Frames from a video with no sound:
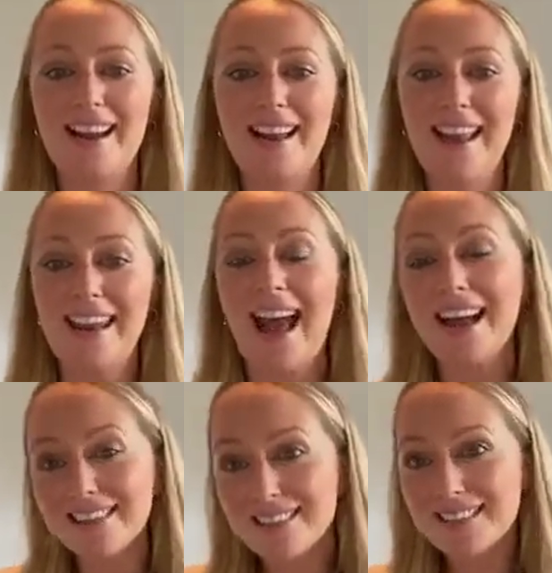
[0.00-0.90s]
in
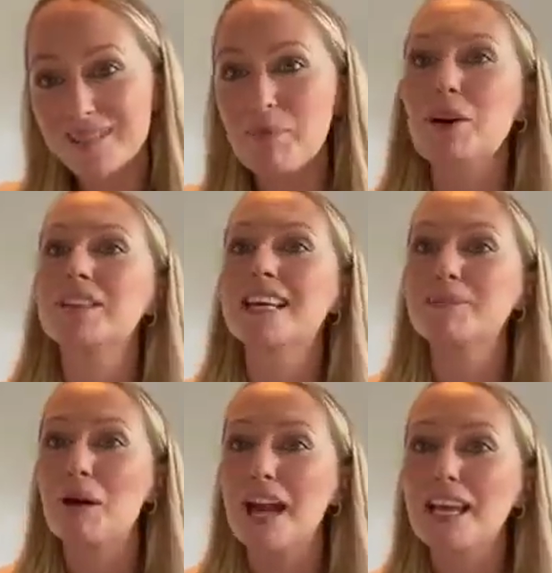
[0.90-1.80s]
adults,
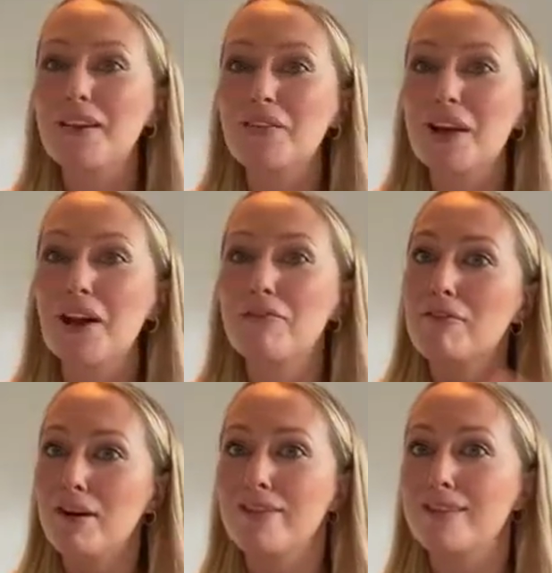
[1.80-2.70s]
protest behavior,
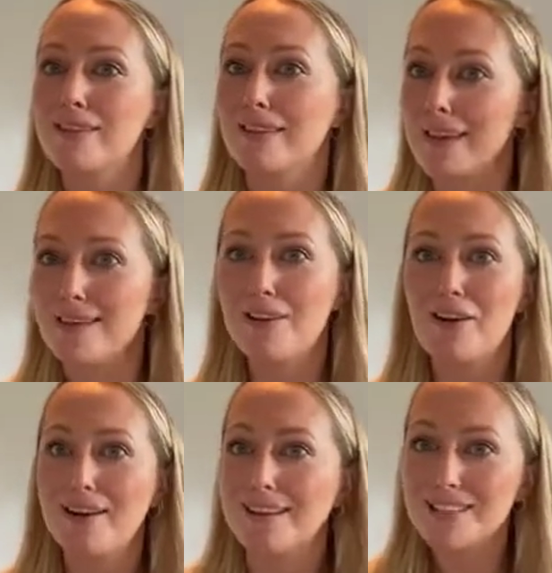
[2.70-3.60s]
rather than the kid
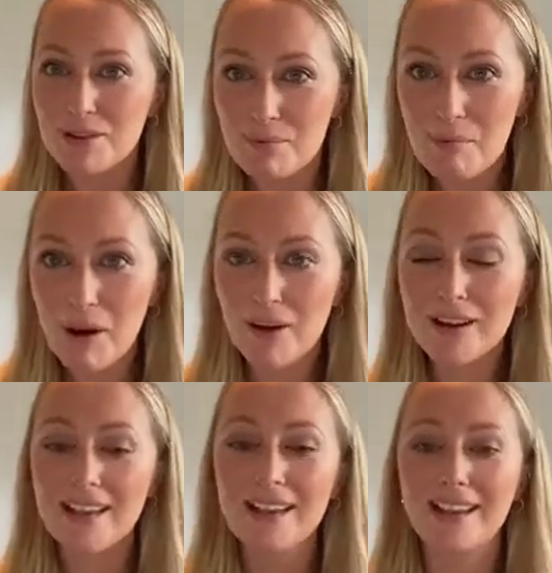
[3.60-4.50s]
crying in the
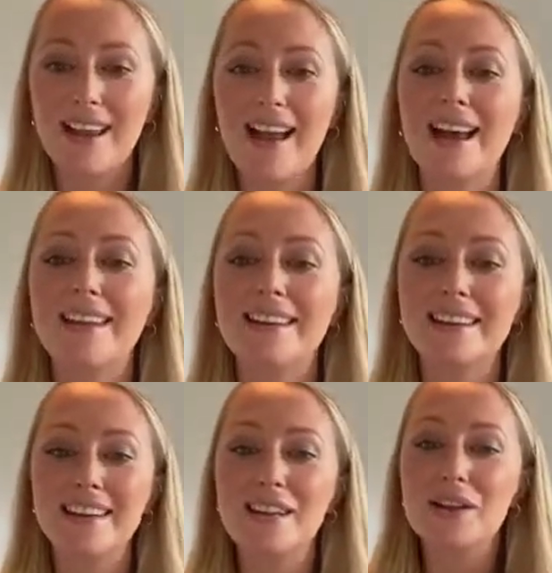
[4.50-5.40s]
supermarket, can
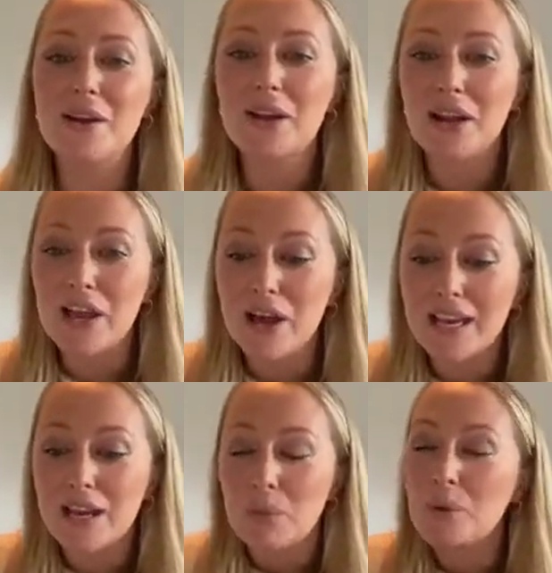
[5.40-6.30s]
look
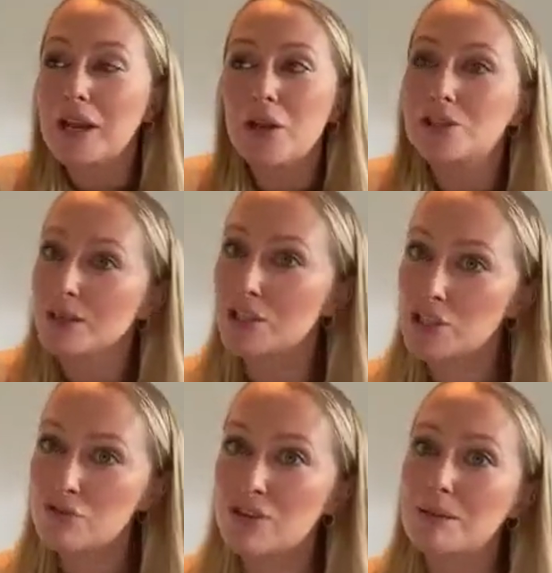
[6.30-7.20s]
like we go to
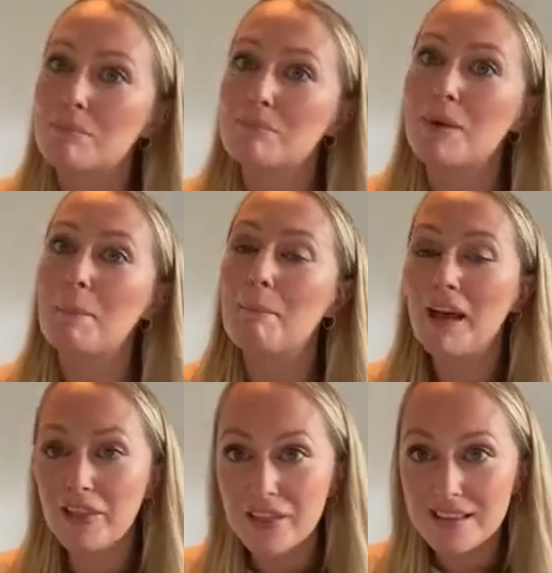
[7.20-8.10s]
extreme
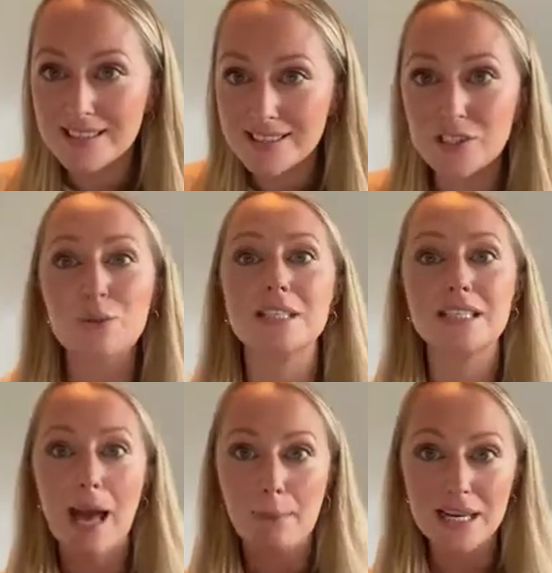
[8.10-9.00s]
methods to
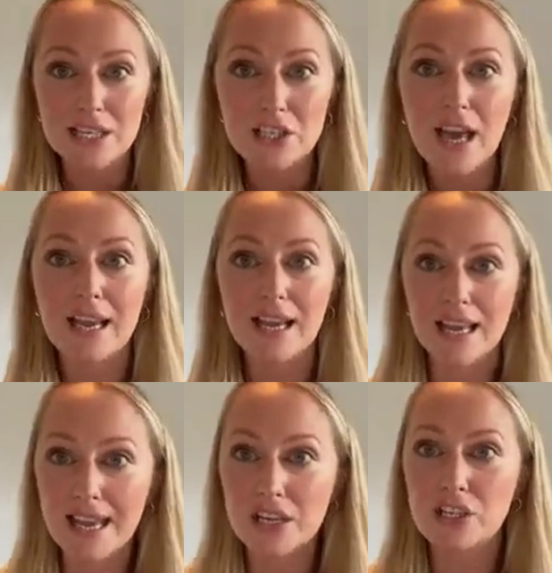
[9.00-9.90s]
establish that
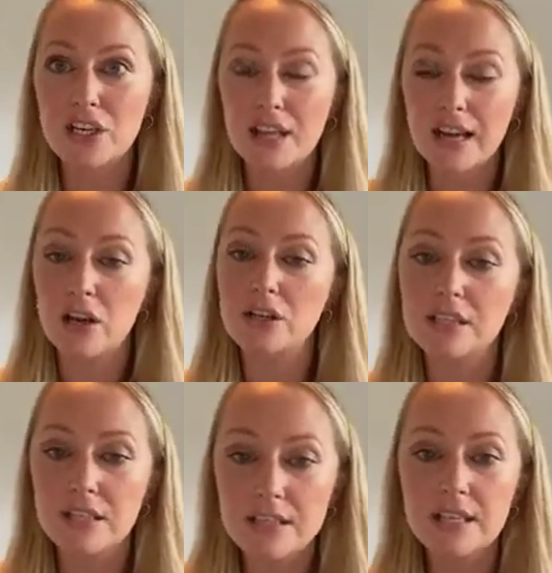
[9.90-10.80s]
connection, that
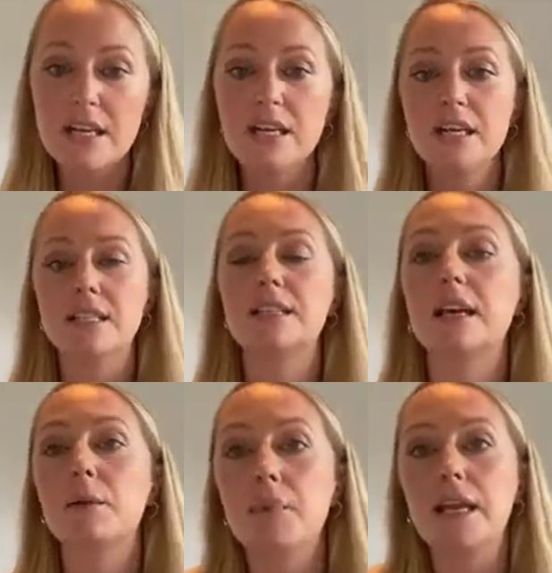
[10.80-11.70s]
closeness. So
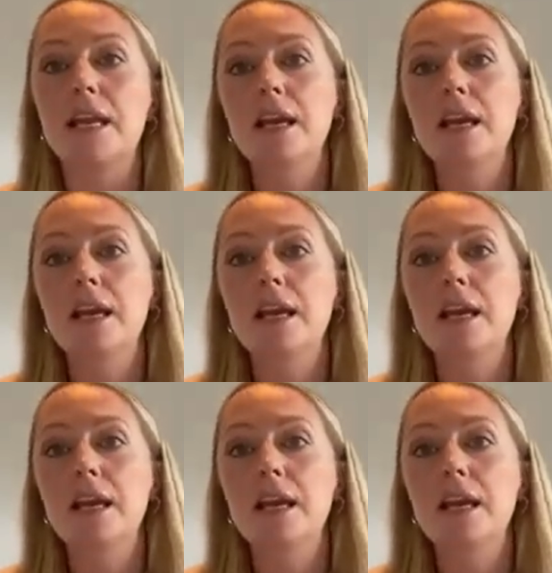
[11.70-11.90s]
that could be,